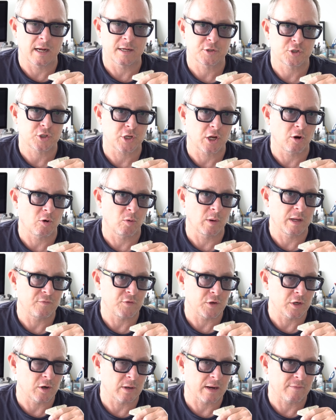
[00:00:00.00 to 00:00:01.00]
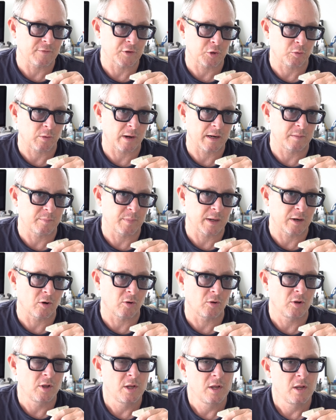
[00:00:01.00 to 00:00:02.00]
So if you don't have a threaded
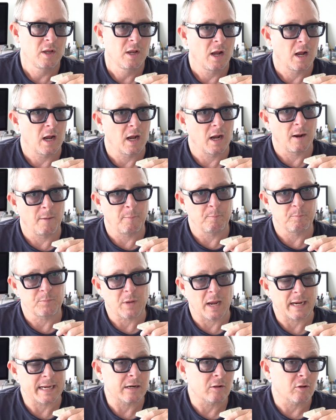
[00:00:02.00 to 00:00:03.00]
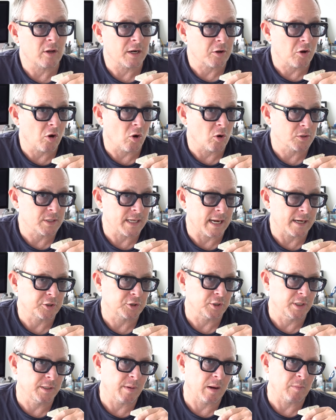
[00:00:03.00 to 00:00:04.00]
barrel, I get a lot of calls
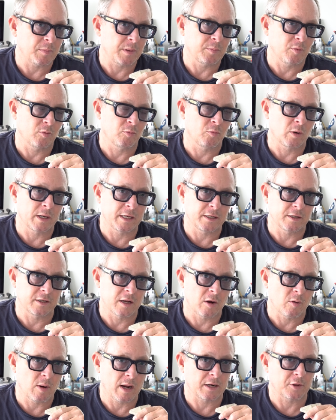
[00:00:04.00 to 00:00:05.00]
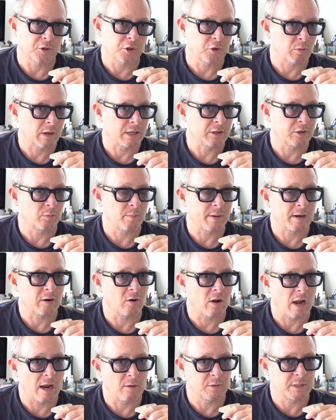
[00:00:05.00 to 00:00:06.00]
actually about people wanting to know how to thread their
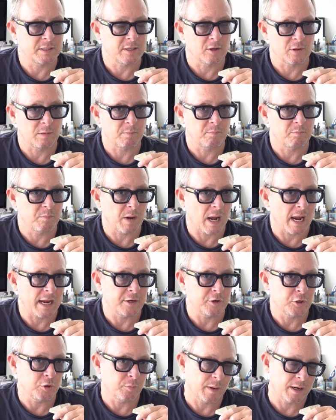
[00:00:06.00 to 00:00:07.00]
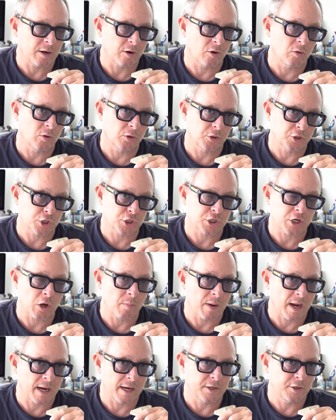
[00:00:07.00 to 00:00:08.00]
barrel. I would tell them buy a new barrel or just go
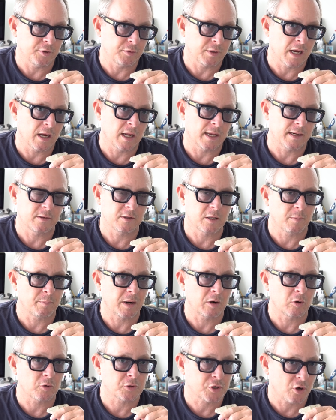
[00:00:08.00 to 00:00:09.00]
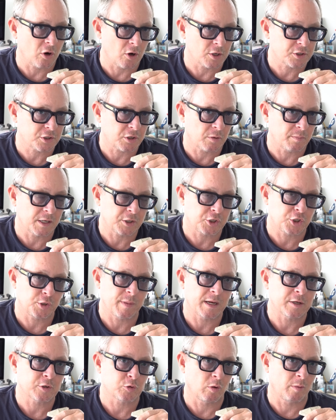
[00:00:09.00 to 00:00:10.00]
buy a new gun. The barrels cost so much, you
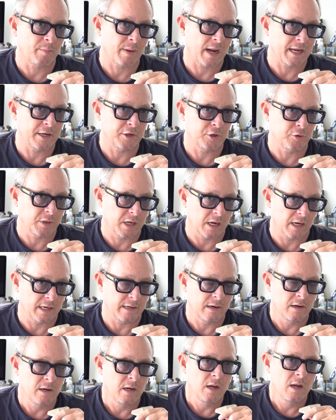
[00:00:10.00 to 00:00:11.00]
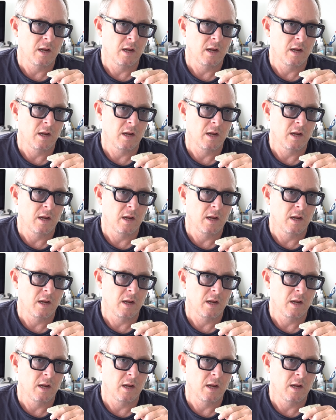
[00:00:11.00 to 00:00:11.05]
may as well buy a new gun.